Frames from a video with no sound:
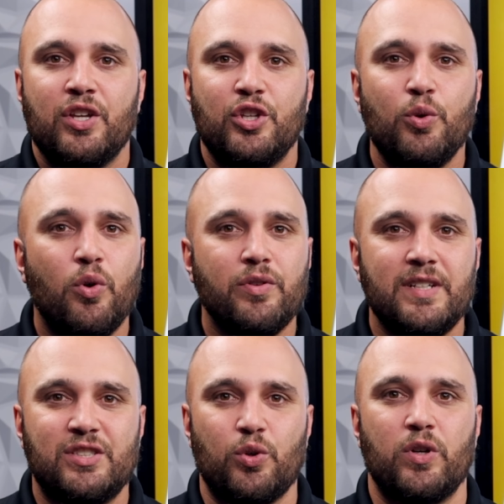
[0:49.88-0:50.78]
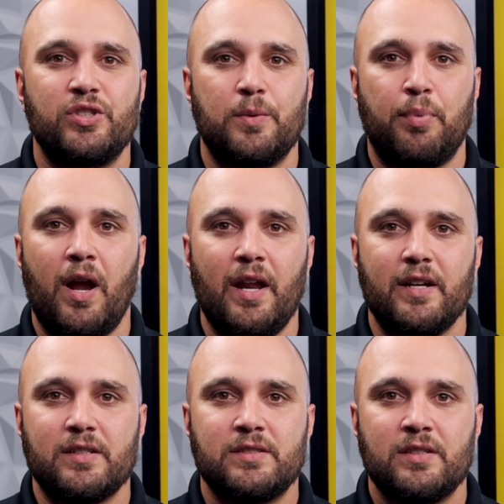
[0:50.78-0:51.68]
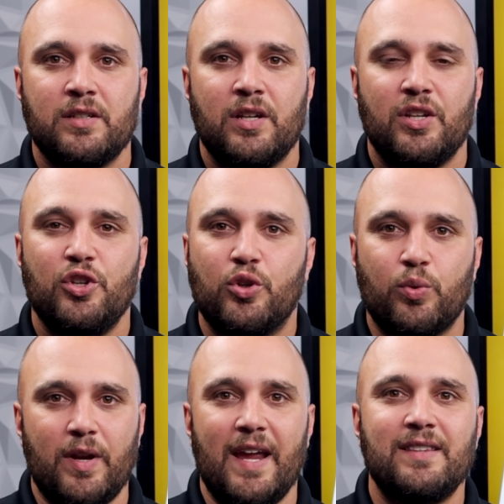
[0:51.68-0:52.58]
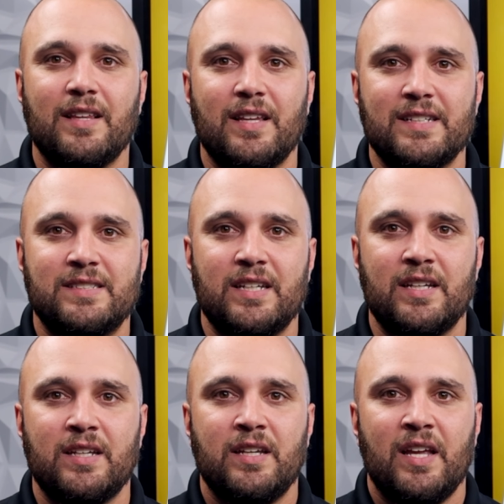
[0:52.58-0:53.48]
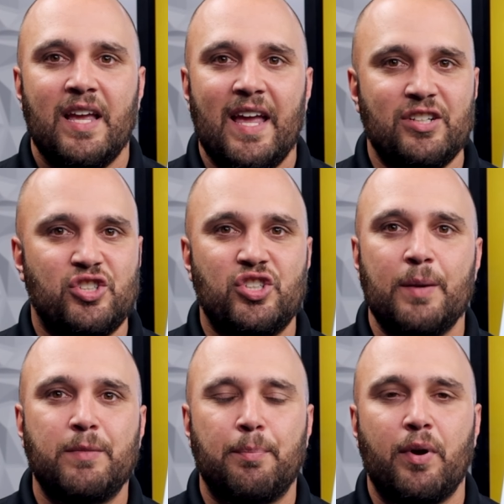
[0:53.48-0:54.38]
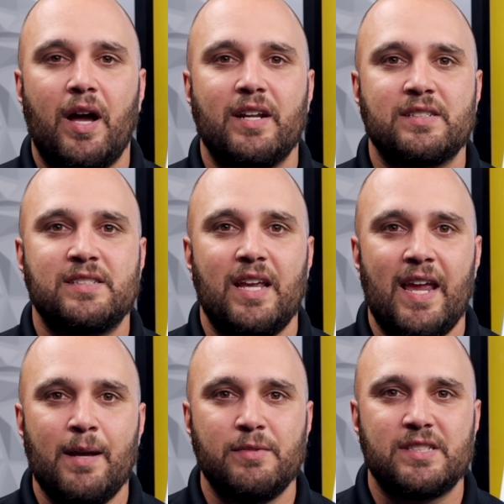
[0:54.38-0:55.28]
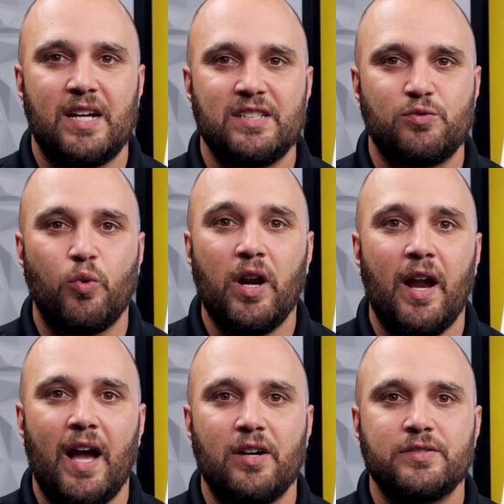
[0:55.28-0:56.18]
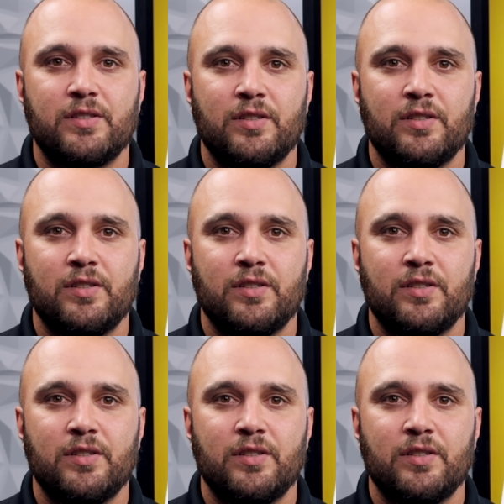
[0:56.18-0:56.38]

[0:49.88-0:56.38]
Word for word: You only source your products. You create the listing and ship the products to Amazon's warehouse.